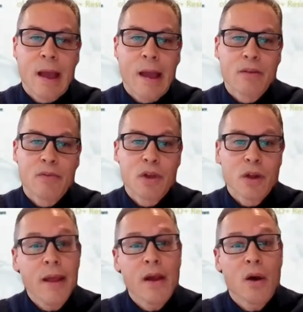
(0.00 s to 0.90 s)
And
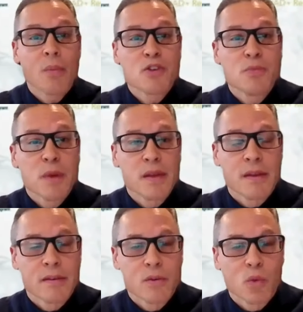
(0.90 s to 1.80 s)
today I'll be
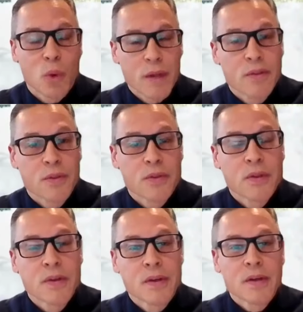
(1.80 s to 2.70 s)
speaking with
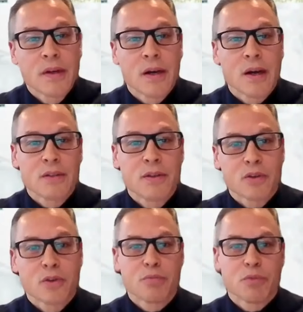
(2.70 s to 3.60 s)
uh,
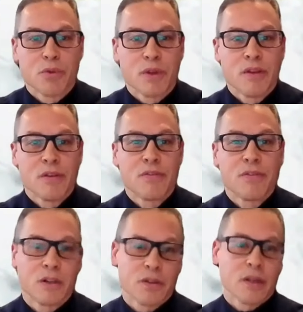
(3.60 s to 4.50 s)
Dr. Bruni
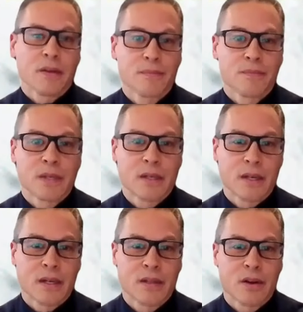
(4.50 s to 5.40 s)
Felding.
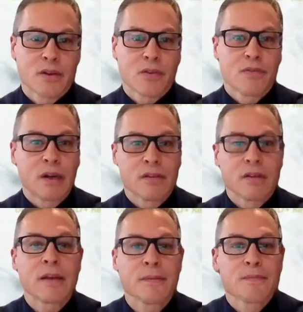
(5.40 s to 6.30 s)
Uh, Dr.
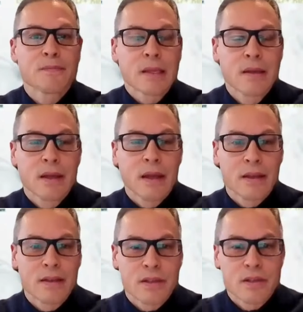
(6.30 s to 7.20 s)
Felding
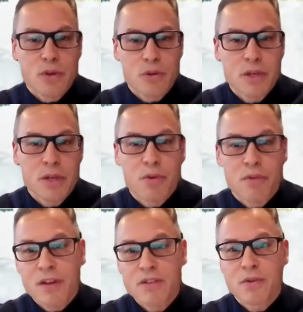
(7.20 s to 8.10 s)
is an associate
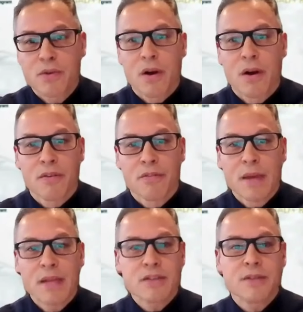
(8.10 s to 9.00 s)
professor of
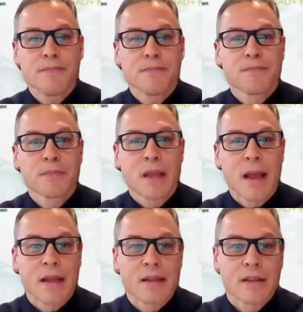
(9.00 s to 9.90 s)
medicine
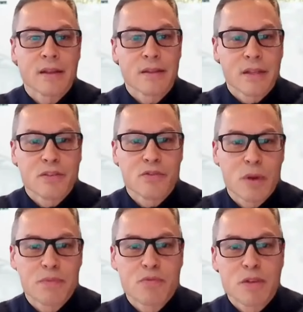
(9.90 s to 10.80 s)
at the
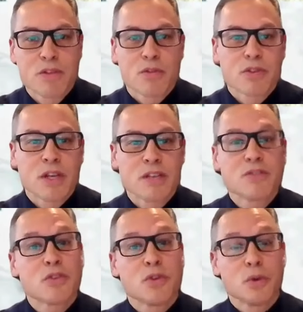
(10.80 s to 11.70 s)
Scripps Research
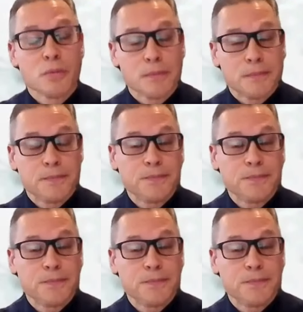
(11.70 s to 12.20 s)
Institute.